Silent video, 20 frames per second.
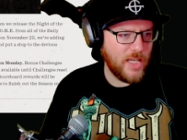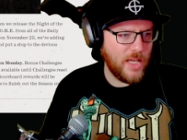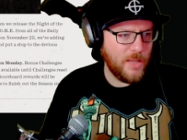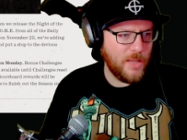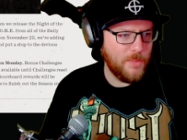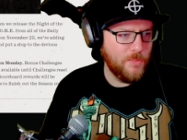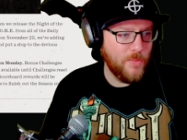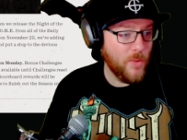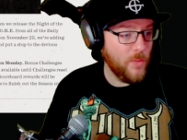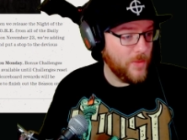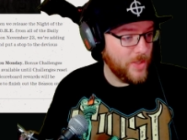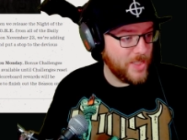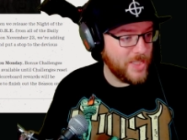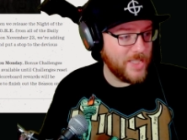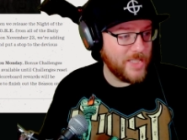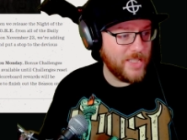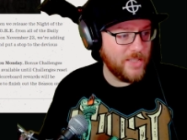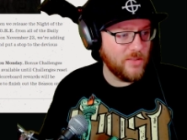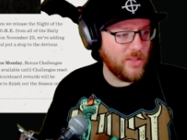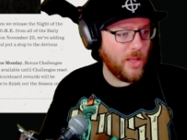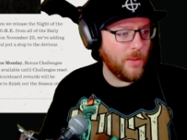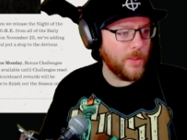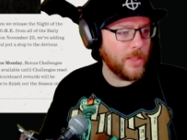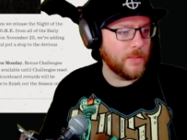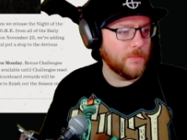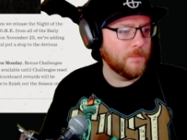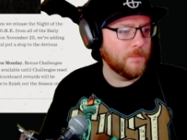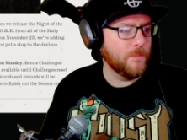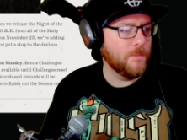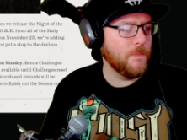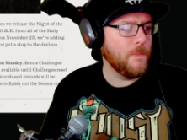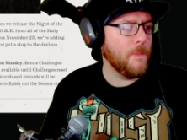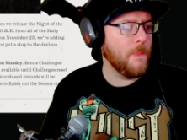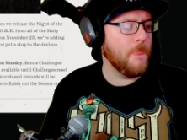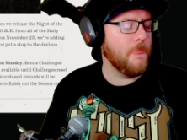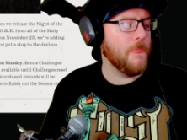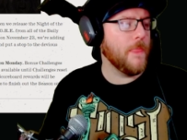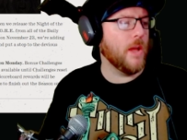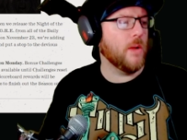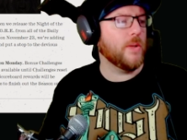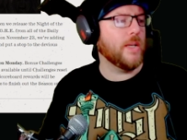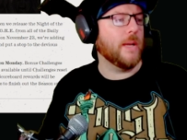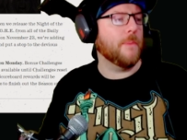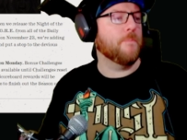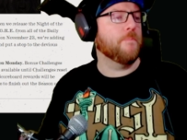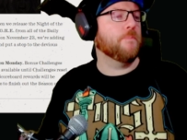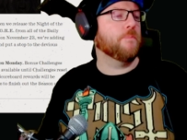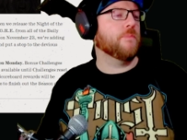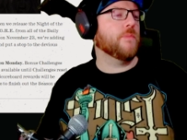oh, this is still going. Okay,